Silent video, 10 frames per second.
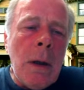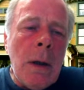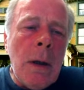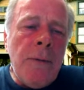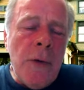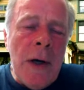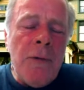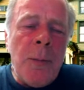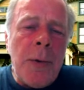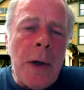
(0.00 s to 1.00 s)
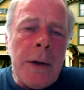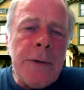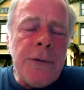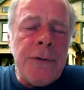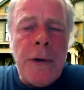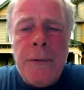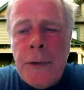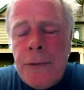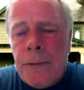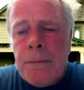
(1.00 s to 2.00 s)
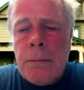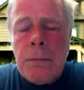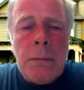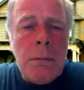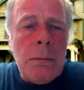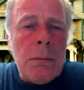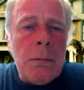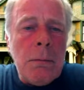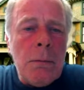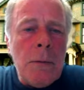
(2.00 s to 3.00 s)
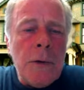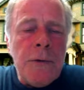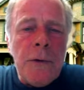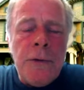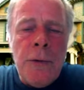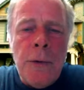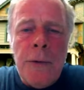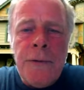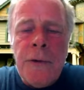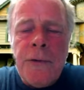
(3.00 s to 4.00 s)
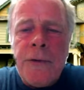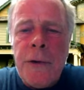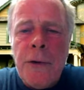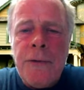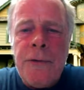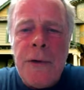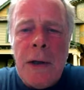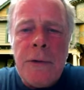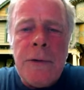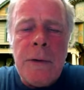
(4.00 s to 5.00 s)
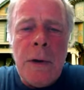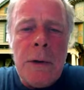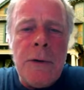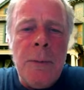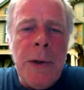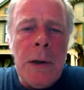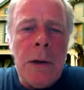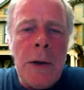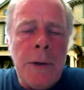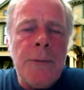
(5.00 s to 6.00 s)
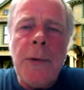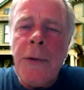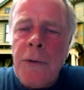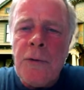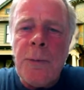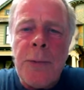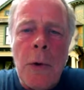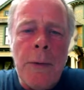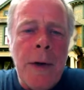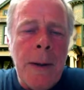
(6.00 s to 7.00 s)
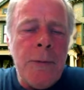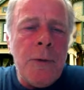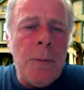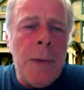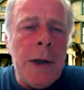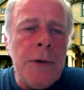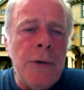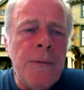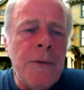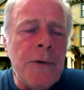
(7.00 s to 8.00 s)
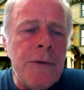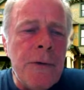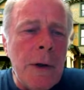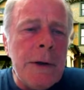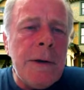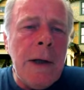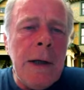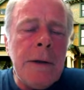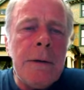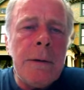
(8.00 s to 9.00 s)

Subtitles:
If you have a product or service, there's the tools and the skill set to be learned with this program to make you facilitate